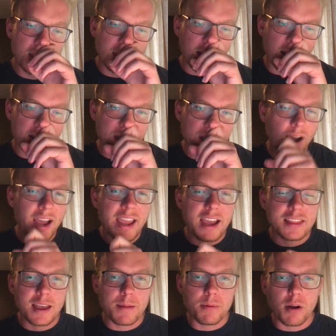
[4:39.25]
Uh, so I
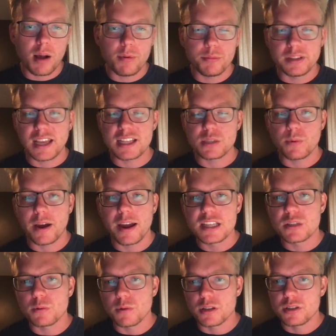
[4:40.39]
had that problem, and that's why I
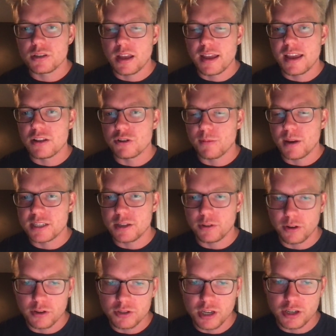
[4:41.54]
switched to
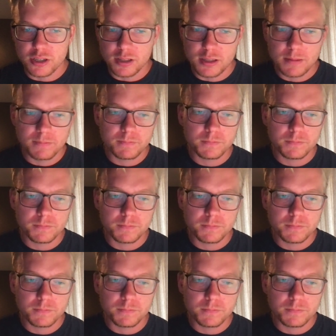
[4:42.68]
intramuscular injections.